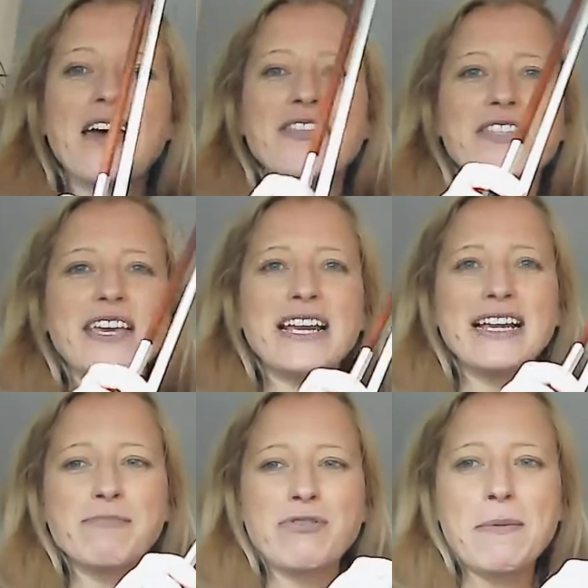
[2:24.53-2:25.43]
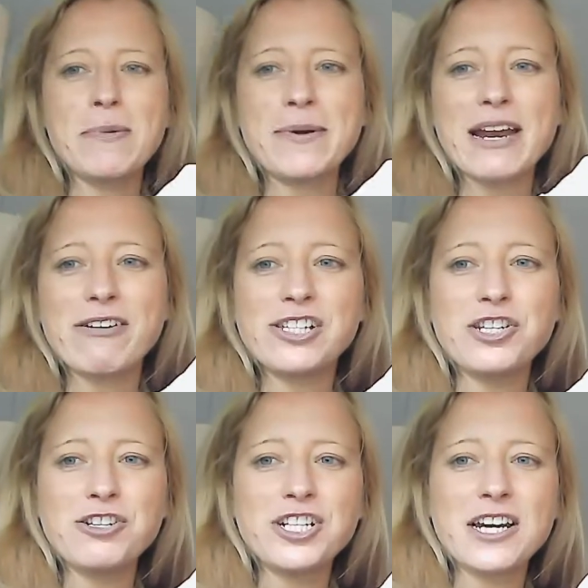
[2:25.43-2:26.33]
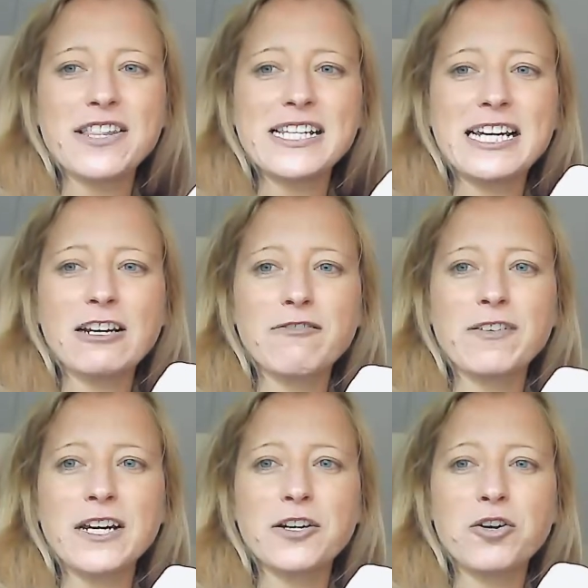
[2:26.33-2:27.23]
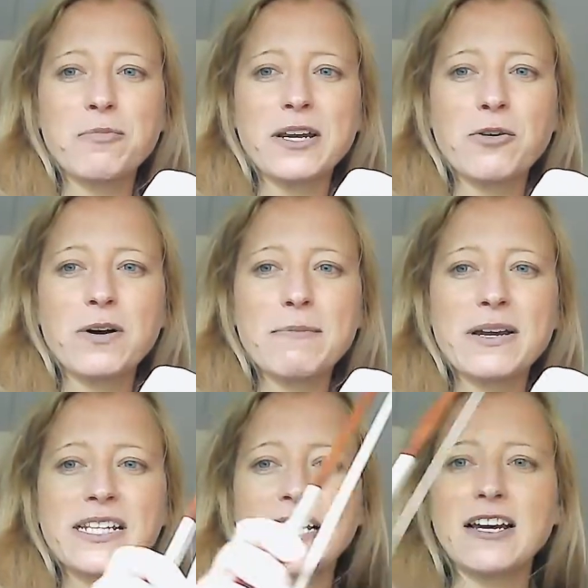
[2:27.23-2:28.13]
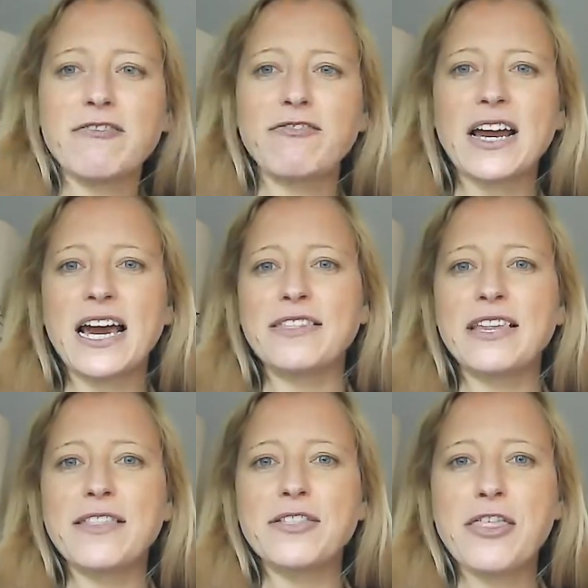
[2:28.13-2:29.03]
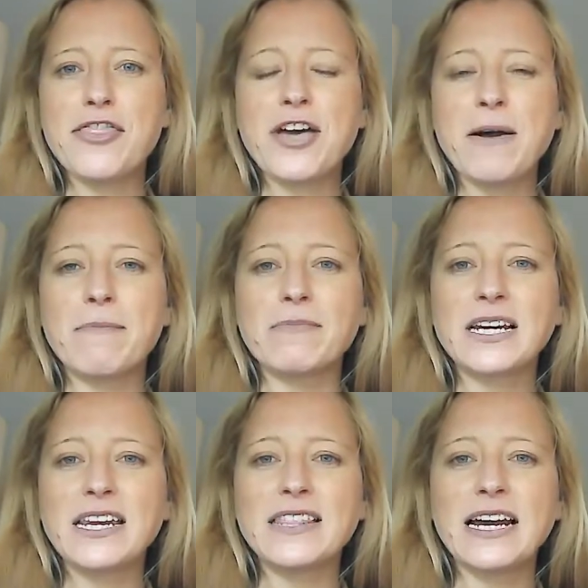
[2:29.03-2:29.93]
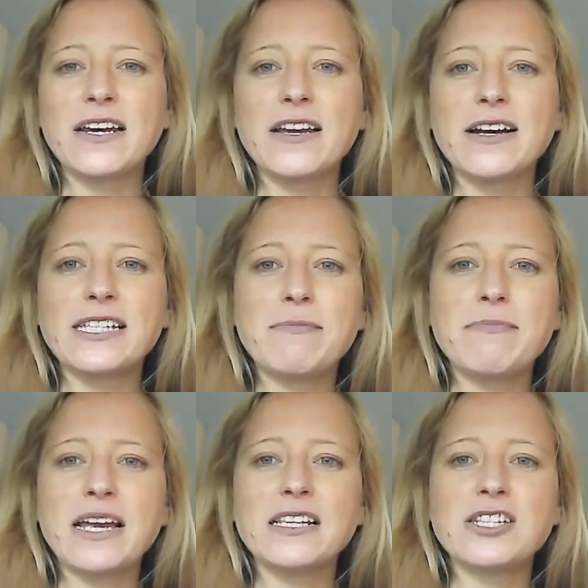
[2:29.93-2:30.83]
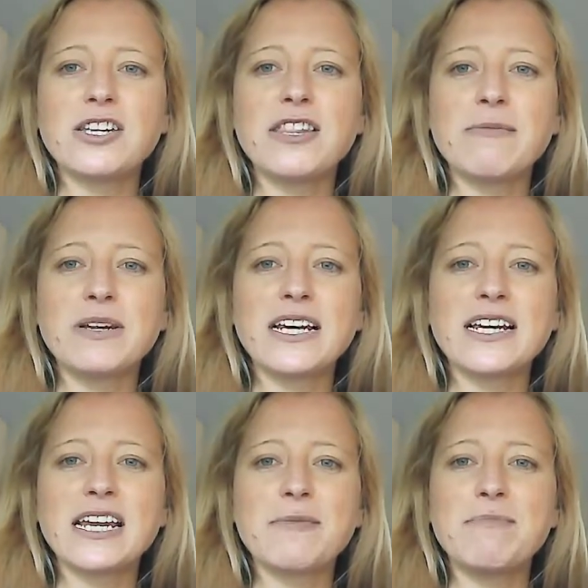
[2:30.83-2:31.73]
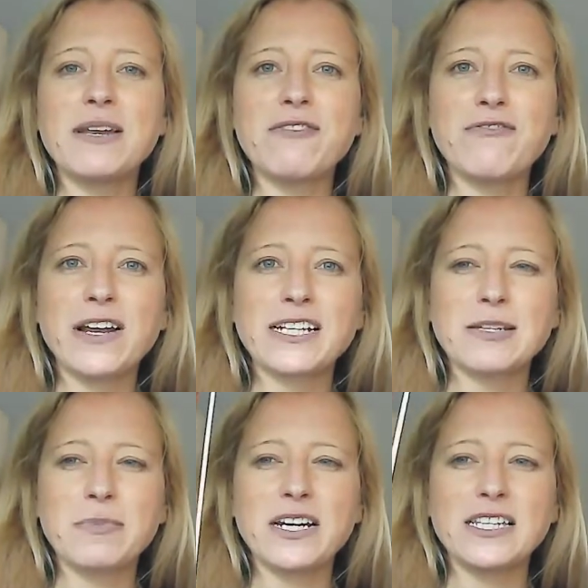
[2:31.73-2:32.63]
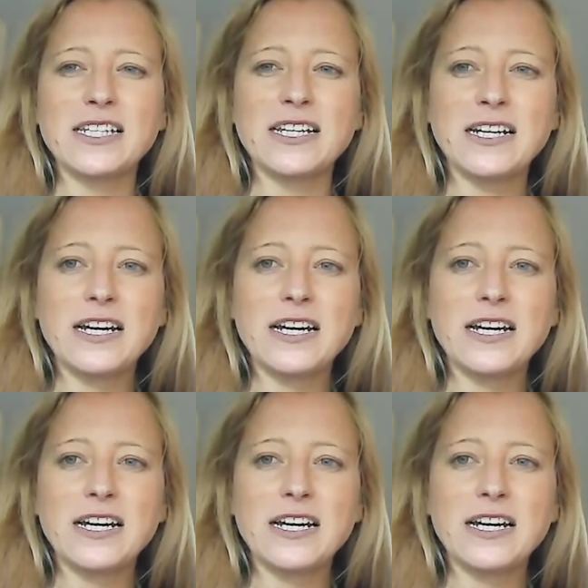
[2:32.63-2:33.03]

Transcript: The problem areas usually are this little finger not being quite bent enough, and then the thumb getting that nice and bent, so then we can get a bit of flexibility.